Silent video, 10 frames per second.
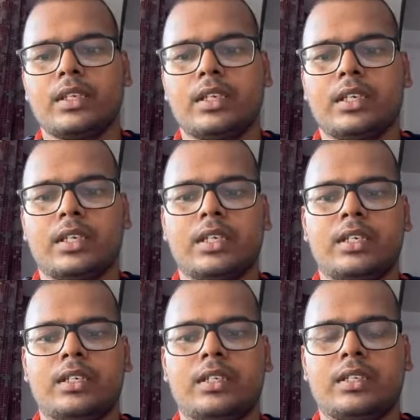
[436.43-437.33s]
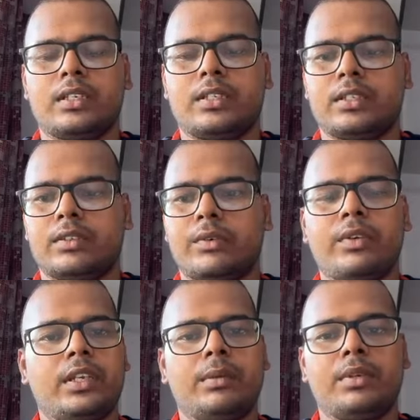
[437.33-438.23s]
and we will
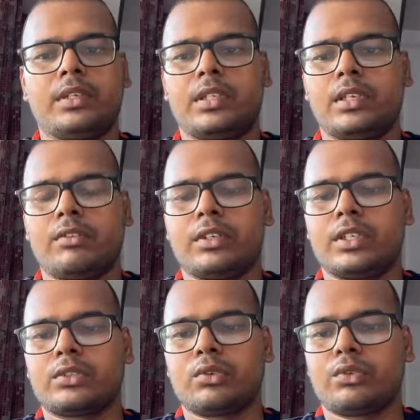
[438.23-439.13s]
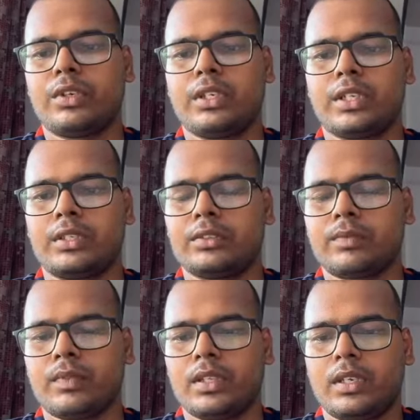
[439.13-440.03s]
name it DF underscore filtered,
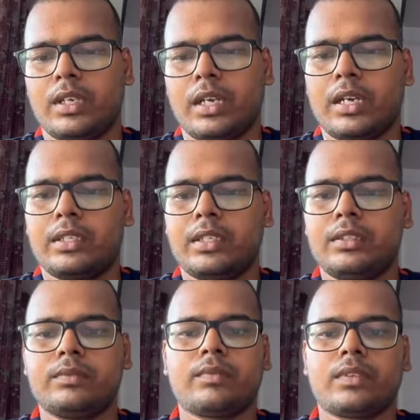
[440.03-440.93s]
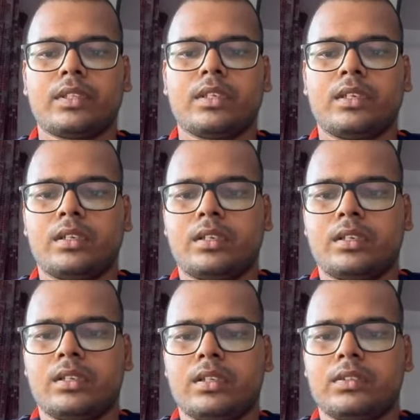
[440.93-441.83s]
and then
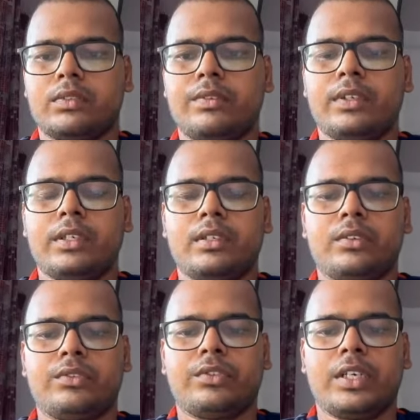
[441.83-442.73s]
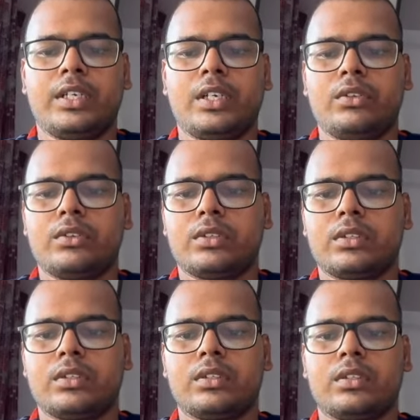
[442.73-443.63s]
we will find out
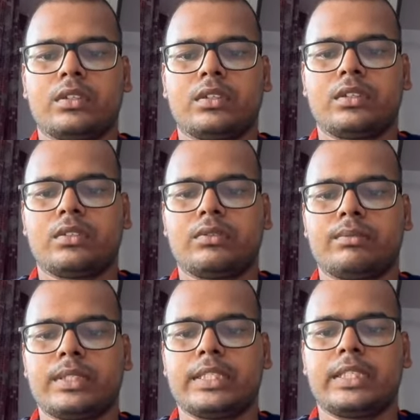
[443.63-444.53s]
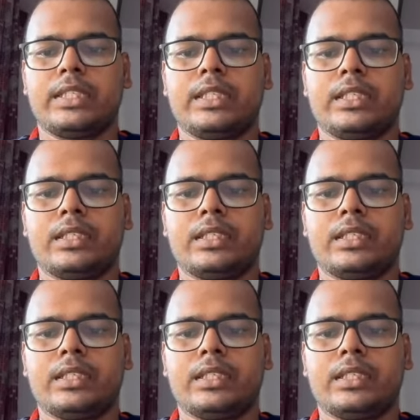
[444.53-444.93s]
basically